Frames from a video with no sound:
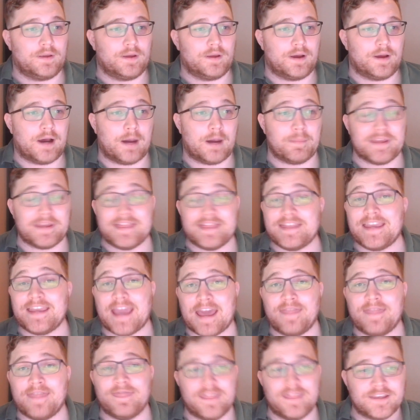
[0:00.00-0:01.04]
In the
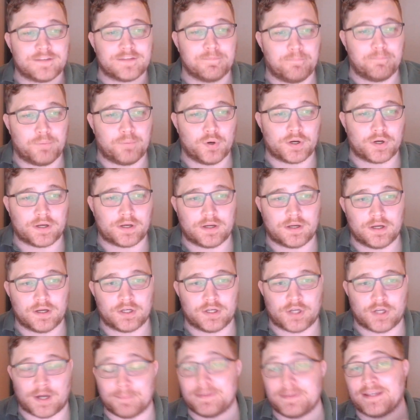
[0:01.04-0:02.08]
end, this book
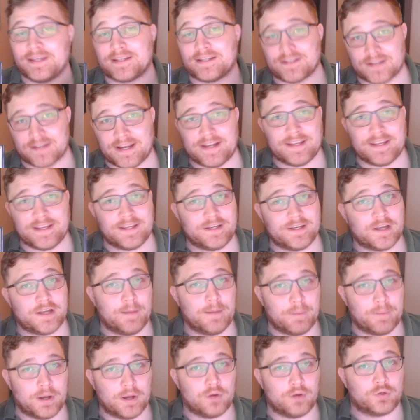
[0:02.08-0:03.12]
got me excited
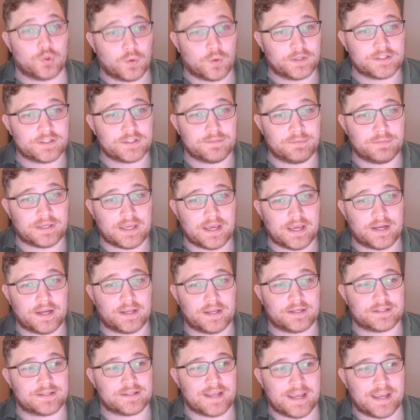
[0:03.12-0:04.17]
about quantum
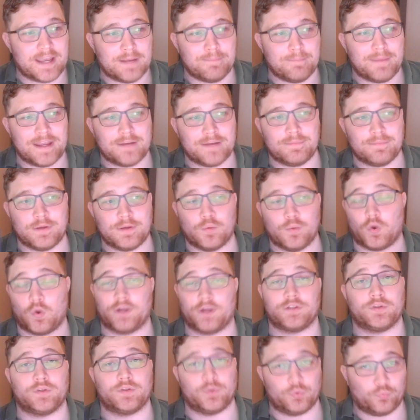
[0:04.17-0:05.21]
mechanics and made me want
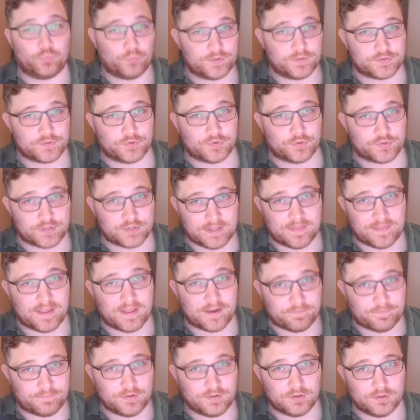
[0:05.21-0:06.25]
to do research in that
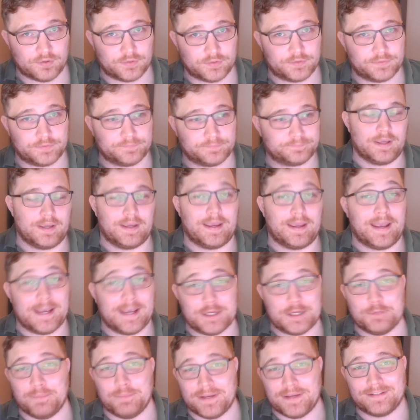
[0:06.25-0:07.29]
field.
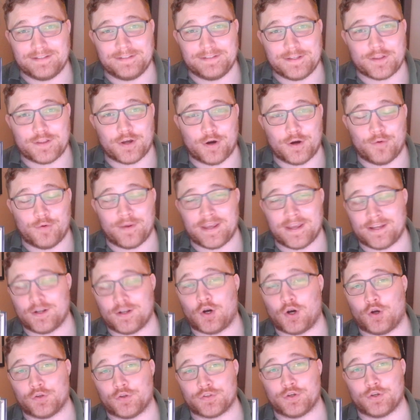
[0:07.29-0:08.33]
Admittedly, though, it
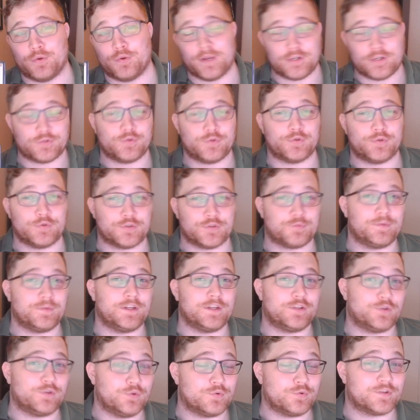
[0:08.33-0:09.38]
also introduced me
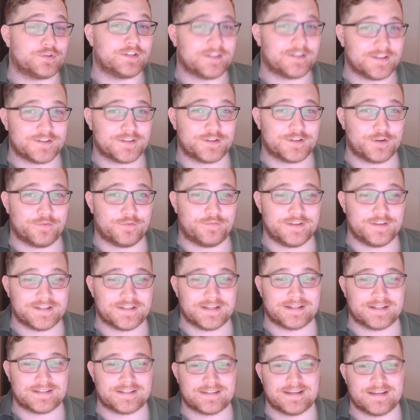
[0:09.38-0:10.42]
to statistical
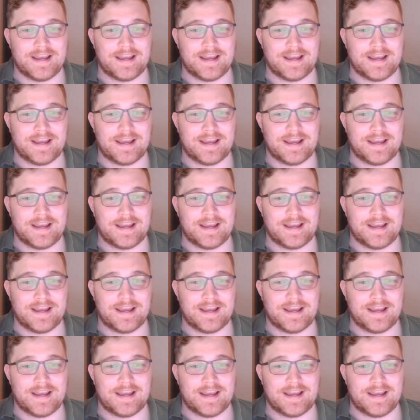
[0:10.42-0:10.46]
physics,